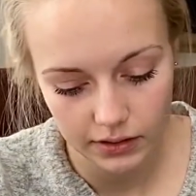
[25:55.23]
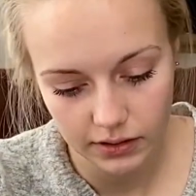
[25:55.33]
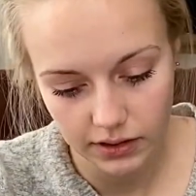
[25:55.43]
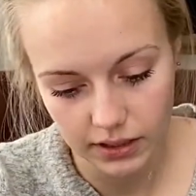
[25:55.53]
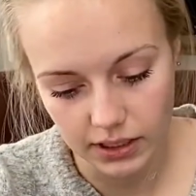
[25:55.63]

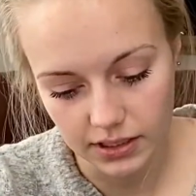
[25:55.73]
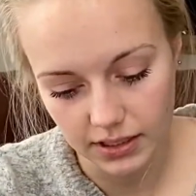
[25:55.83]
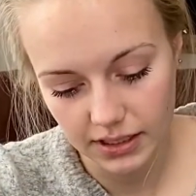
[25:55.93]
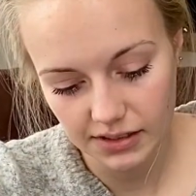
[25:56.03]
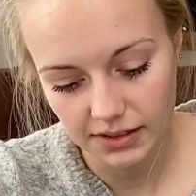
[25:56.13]
because it
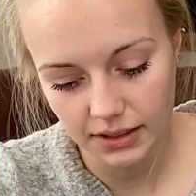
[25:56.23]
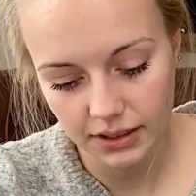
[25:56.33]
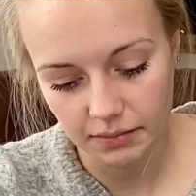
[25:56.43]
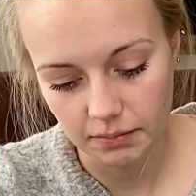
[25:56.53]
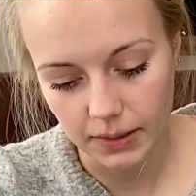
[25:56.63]
doesn't
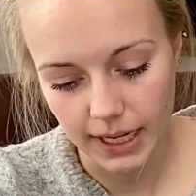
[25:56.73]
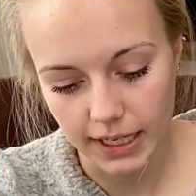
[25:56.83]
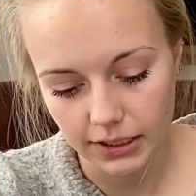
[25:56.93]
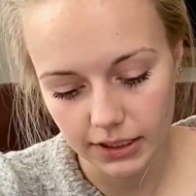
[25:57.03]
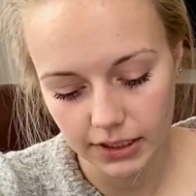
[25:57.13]
really
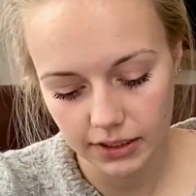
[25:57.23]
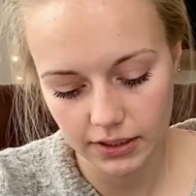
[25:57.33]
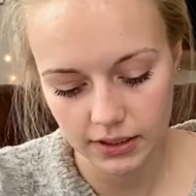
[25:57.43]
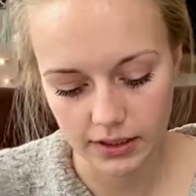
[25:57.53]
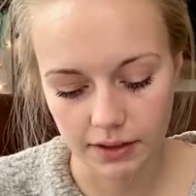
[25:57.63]
matter
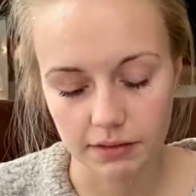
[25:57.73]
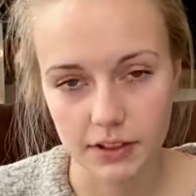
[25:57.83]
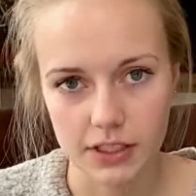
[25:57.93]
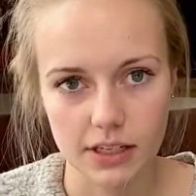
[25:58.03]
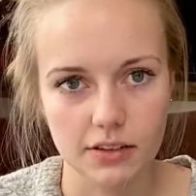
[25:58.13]
if
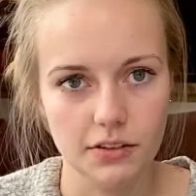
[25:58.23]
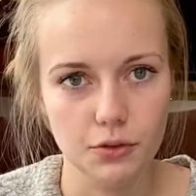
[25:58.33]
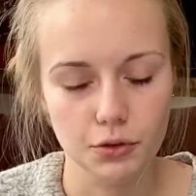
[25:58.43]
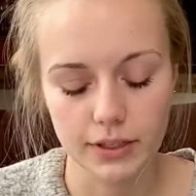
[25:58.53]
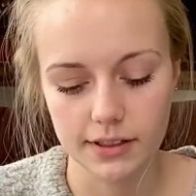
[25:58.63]
there's like
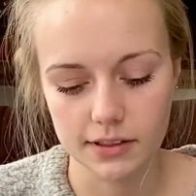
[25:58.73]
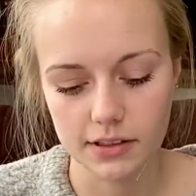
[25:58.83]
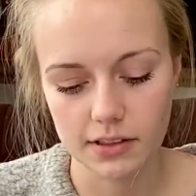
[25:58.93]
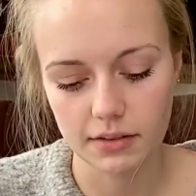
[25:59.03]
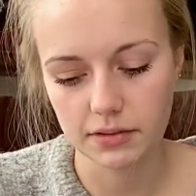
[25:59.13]
nutrients
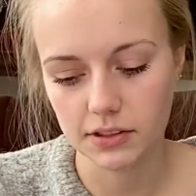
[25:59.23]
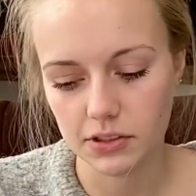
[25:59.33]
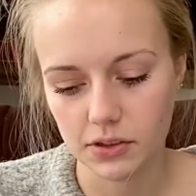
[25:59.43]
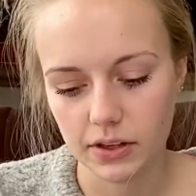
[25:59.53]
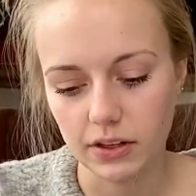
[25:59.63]
and stuff in the
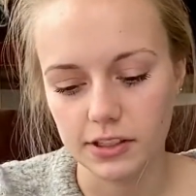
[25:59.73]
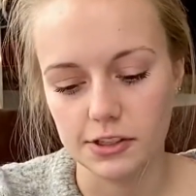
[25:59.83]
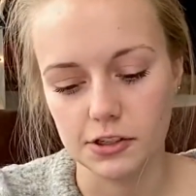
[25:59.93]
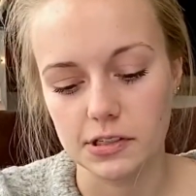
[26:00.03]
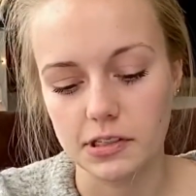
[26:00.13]
soil. It's
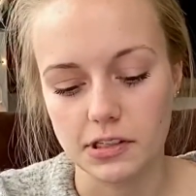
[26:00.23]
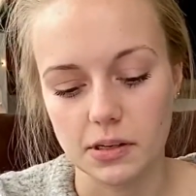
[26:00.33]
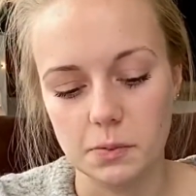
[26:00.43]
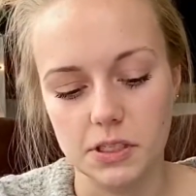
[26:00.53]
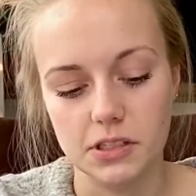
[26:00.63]
just a
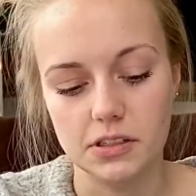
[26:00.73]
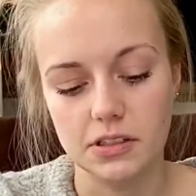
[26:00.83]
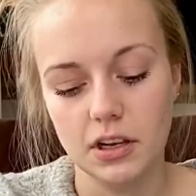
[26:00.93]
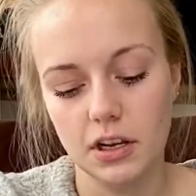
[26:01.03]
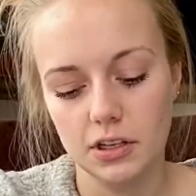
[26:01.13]

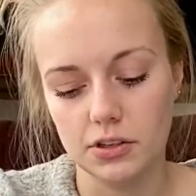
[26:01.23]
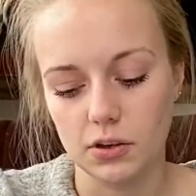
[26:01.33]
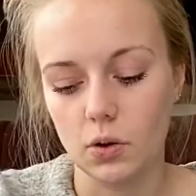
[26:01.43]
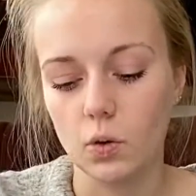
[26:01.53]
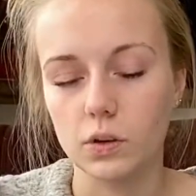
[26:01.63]
substance to
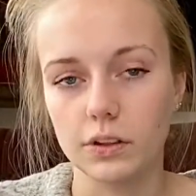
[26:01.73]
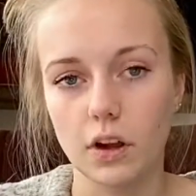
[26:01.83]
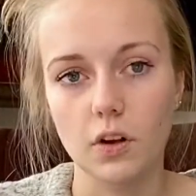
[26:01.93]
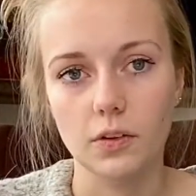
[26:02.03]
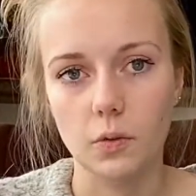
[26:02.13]
hold
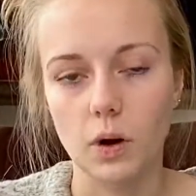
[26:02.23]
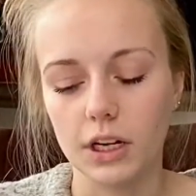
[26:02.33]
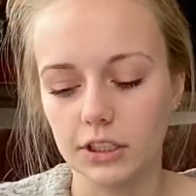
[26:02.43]
all the water